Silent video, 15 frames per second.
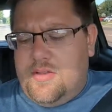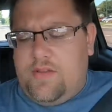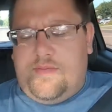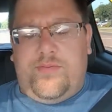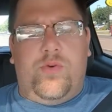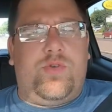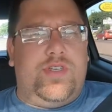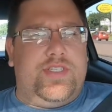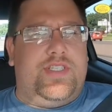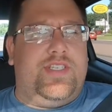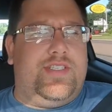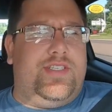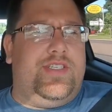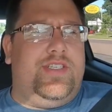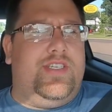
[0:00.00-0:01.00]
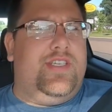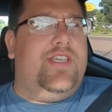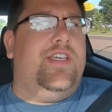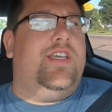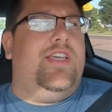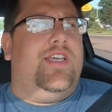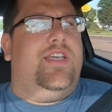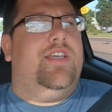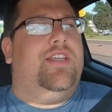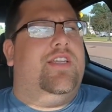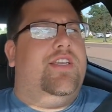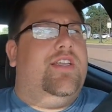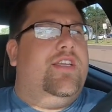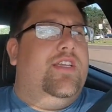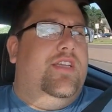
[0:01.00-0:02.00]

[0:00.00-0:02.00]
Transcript: the Focus ST and